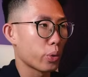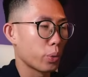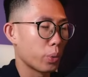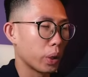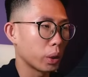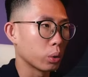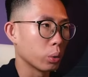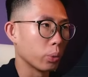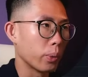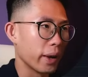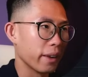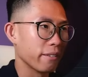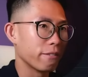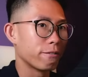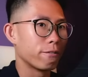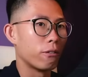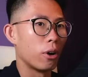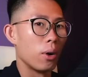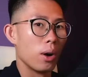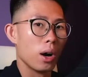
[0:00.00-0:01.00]
we want to wait
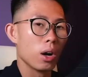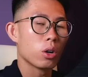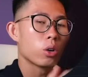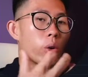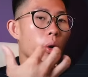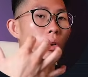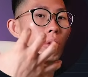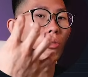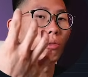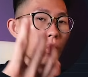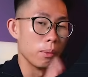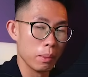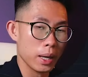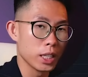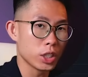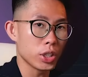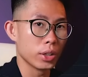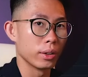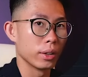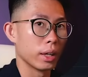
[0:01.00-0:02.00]
for a
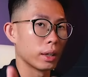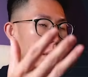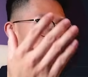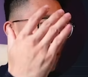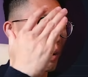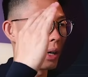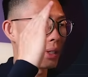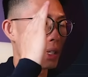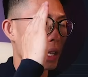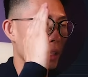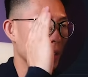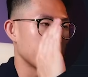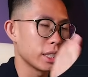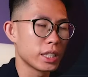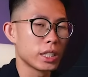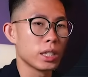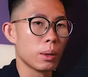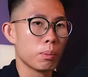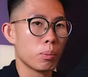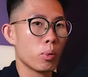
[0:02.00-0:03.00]
confirmation that tells us that
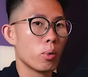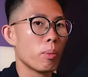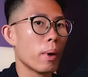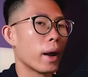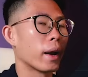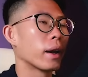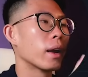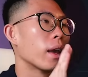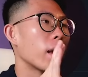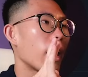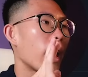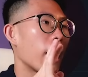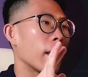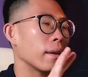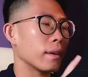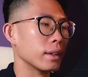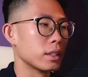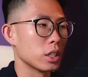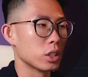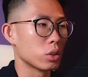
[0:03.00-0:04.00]
this is a pullback
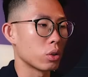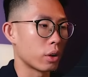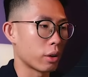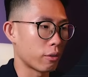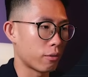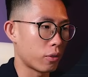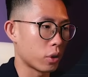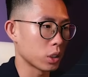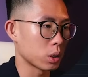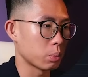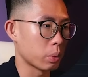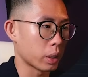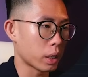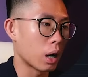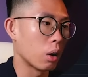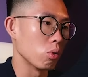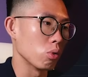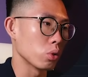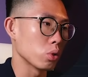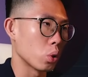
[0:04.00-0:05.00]
and this is not a forced
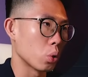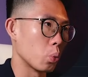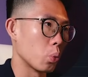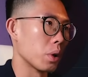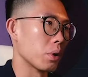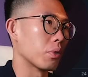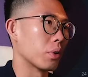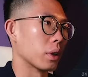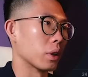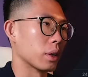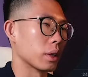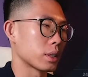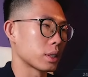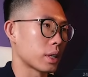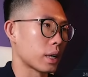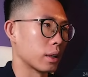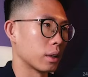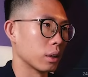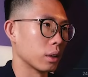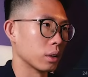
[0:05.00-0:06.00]
breakout. So we wait for the next
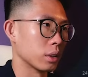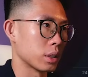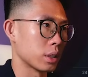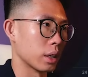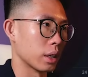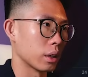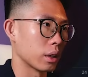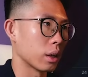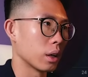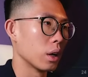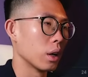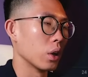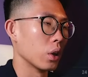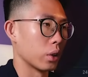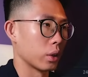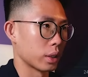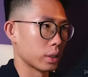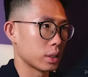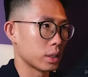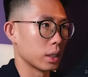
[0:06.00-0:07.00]
candlestick.
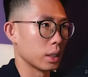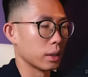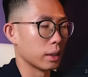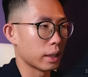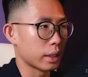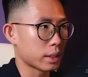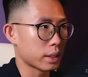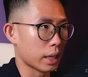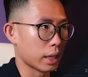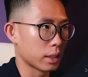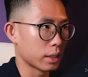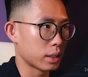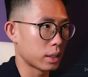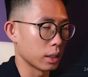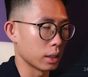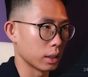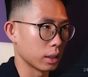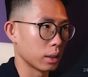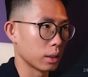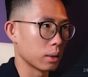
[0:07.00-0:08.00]
You can see next
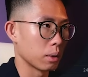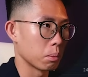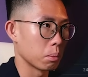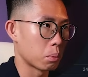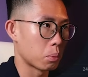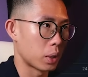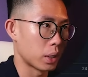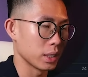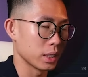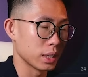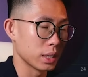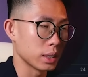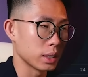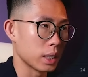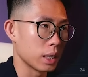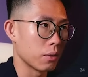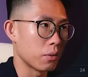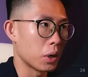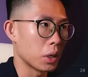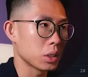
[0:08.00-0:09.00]
candlestick, prices
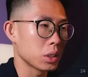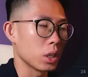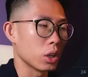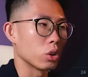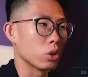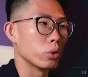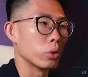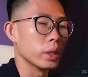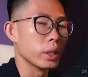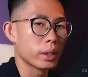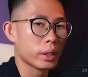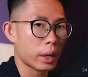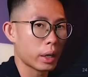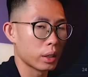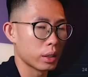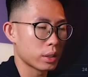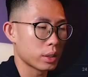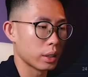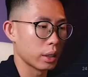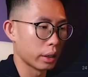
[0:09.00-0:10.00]
give us a green
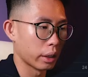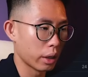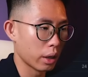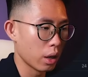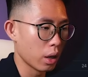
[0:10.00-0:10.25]
candlestick.